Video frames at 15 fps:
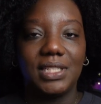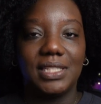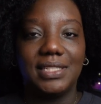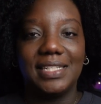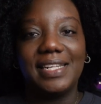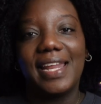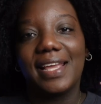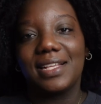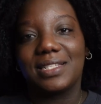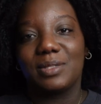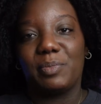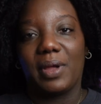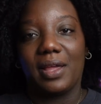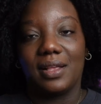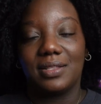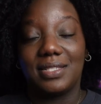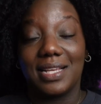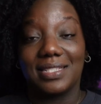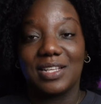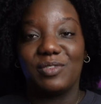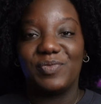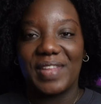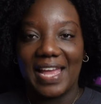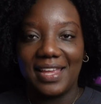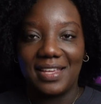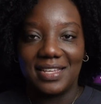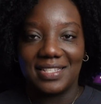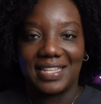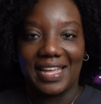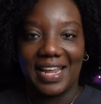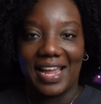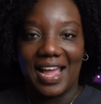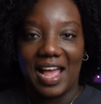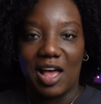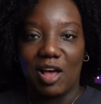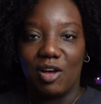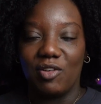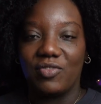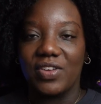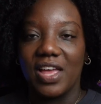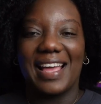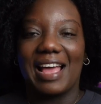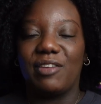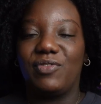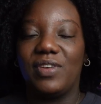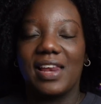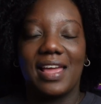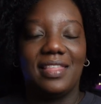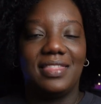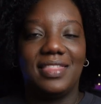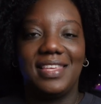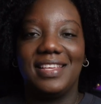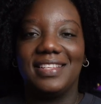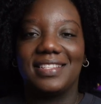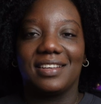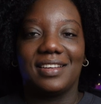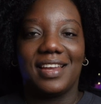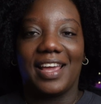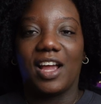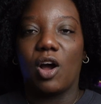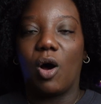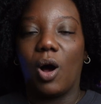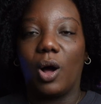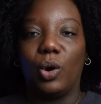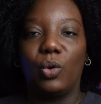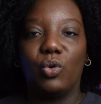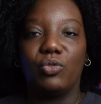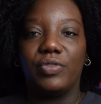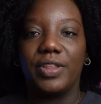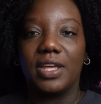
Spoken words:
The next set of Nikes that I have, I feel like these are like all over.